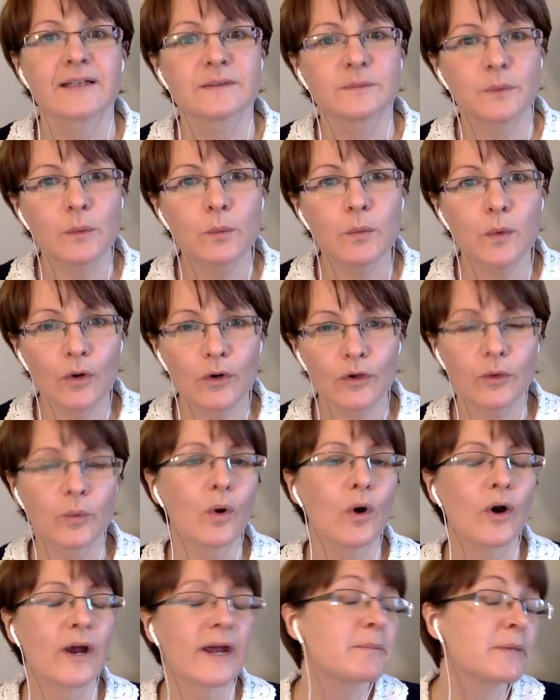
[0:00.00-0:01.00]

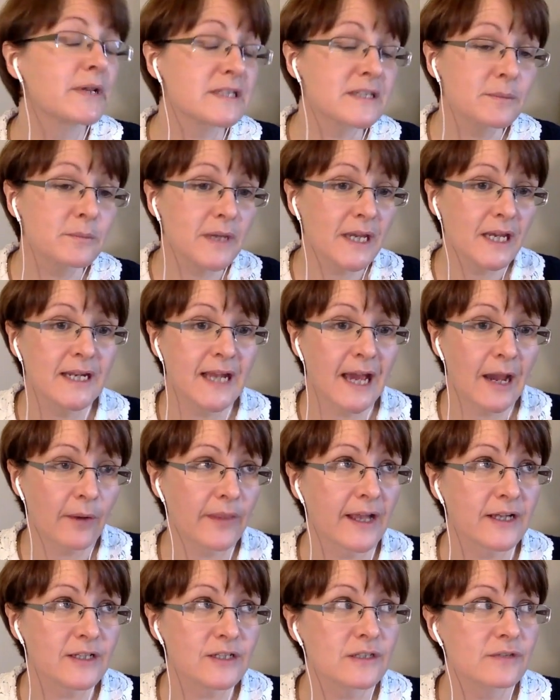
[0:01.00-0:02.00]
walk. And but to me now
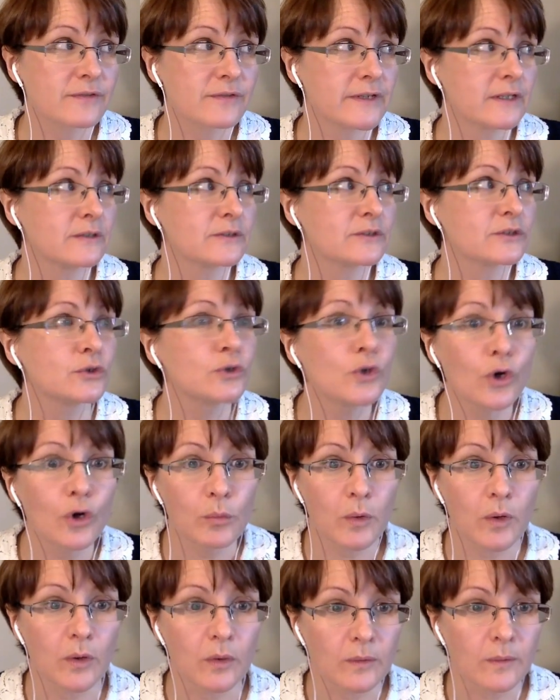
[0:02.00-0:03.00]
that just feels
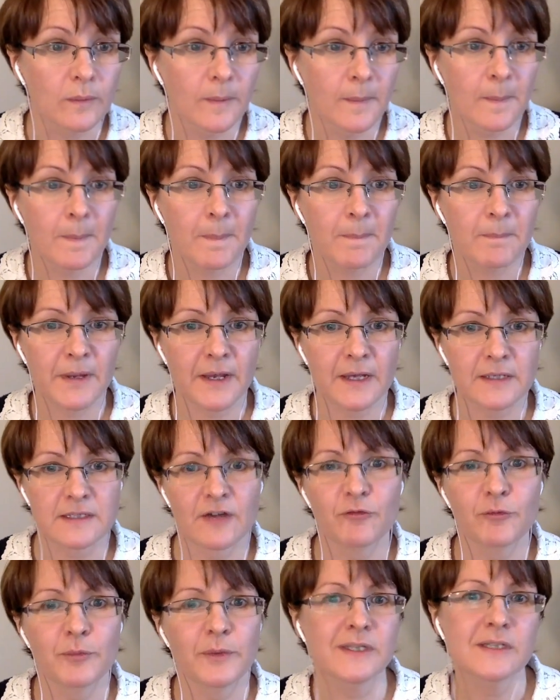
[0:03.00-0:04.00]
normal, because
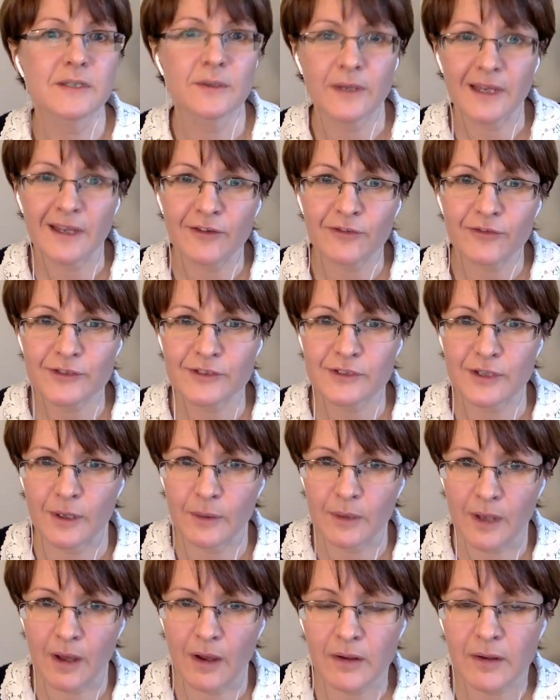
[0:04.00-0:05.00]
I've been doing it for so
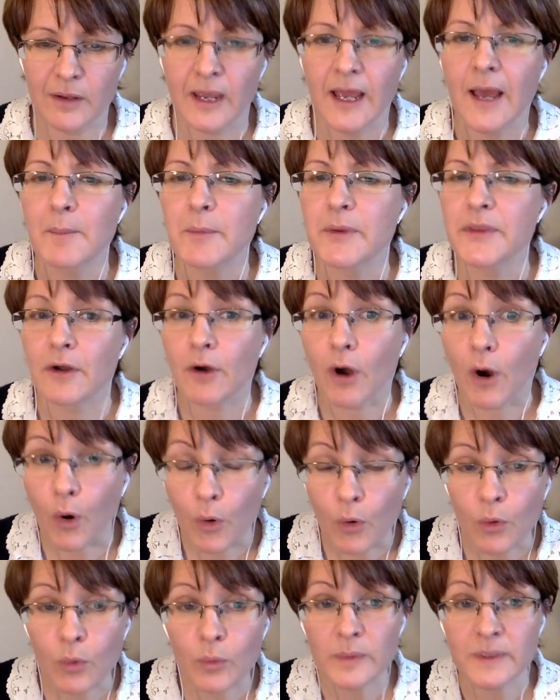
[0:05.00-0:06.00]
long. But there are
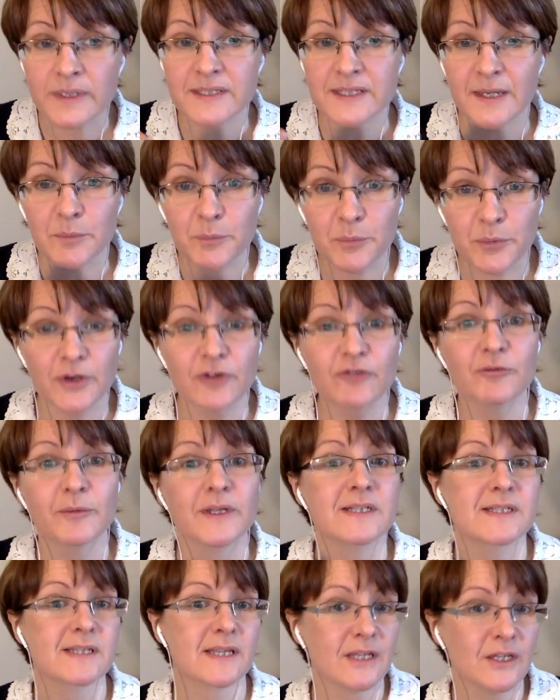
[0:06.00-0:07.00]
always
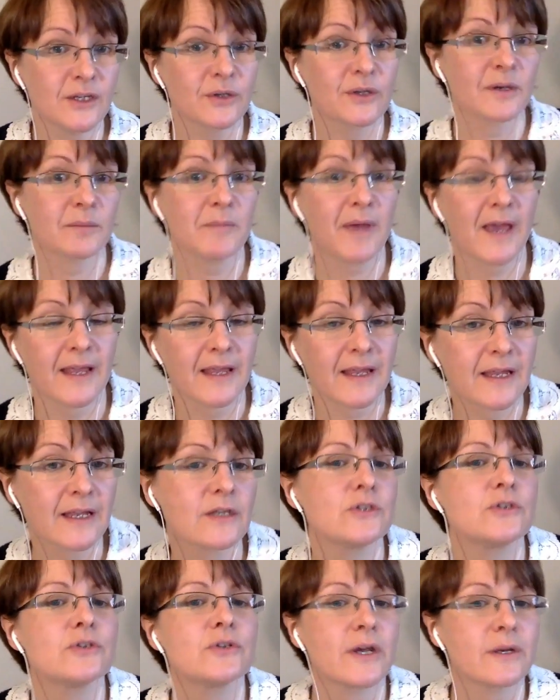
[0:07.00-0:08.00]
improvements that you can make.
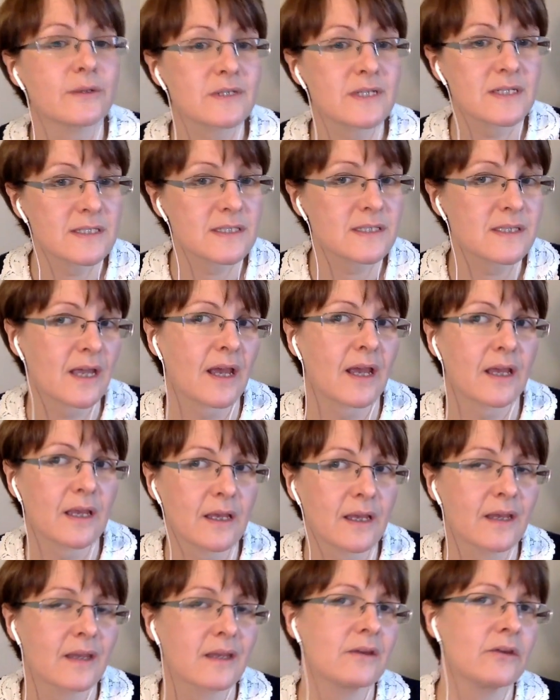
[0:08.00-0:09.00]
You notice that
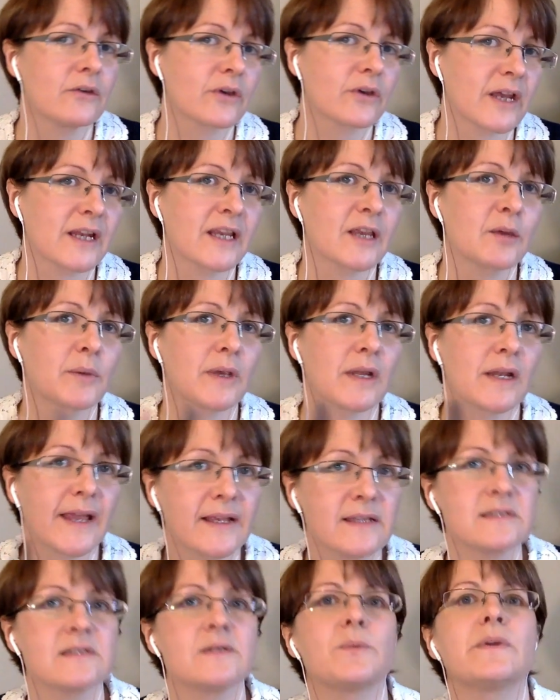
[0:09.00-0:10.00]
you're getting a bit
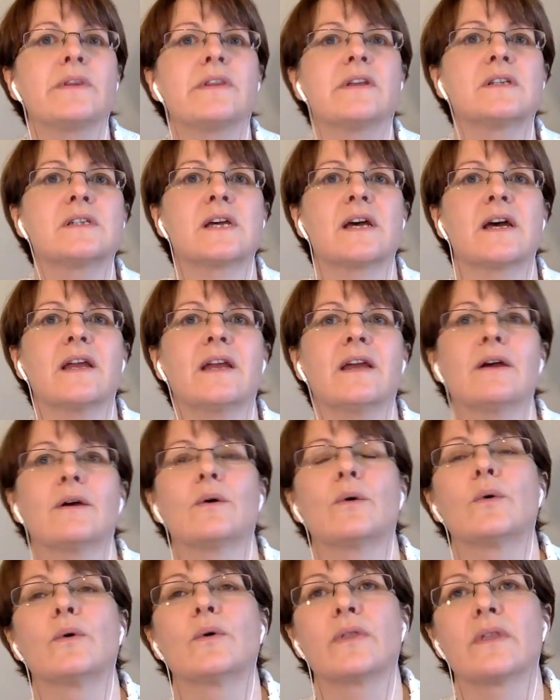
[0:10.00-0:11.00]
lazy with your diet,
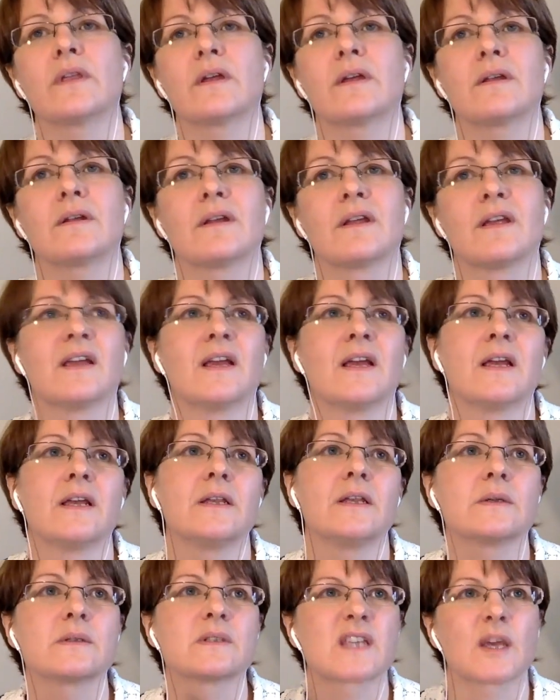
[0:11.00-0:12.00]
or that
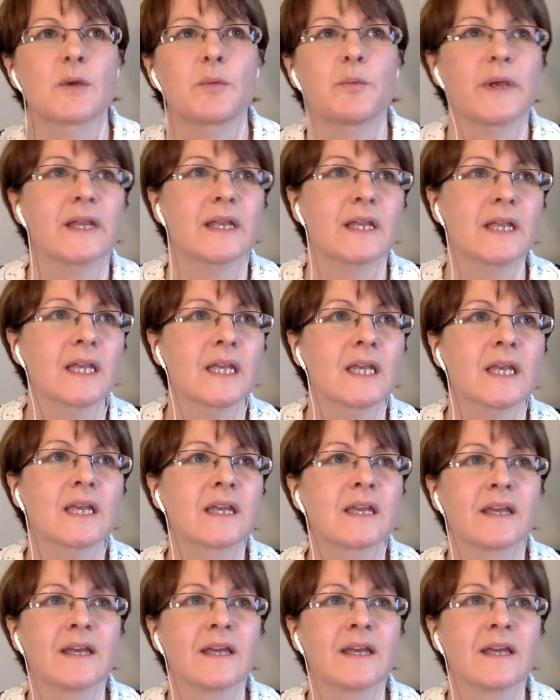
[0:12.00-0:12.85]
you're skipping